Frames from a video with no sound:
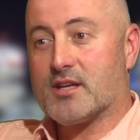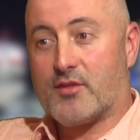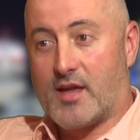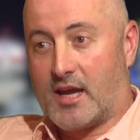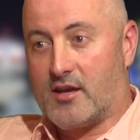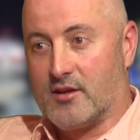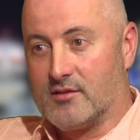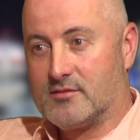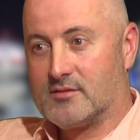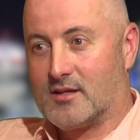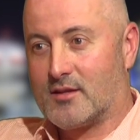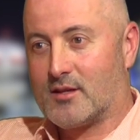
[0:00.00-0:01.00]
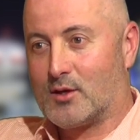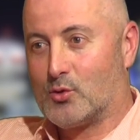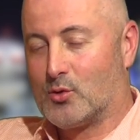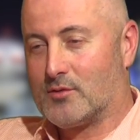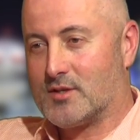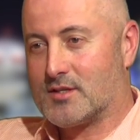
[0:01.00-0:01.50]
thank you. I think
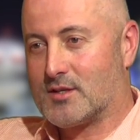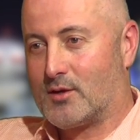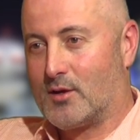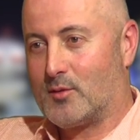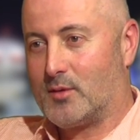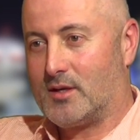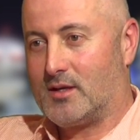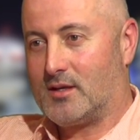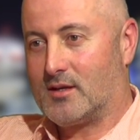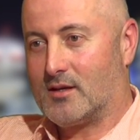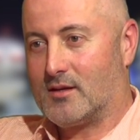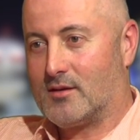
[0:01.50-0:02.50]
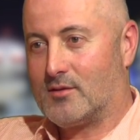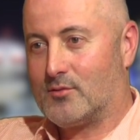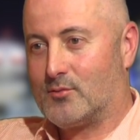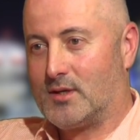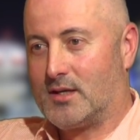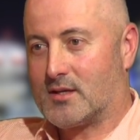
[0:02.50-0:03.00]
all of us are going to be
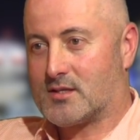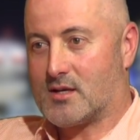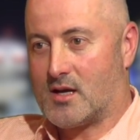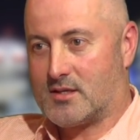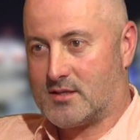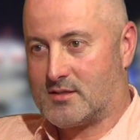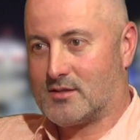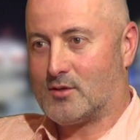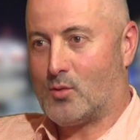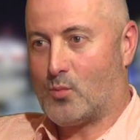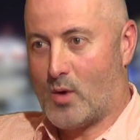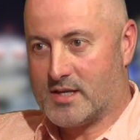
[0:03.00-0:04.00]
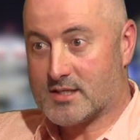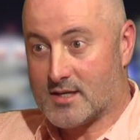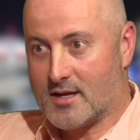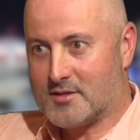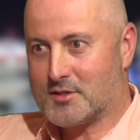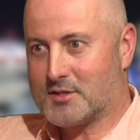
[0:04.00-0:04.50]
really excited on
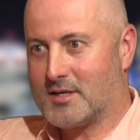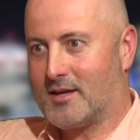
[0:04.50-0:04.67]
Wednesday to see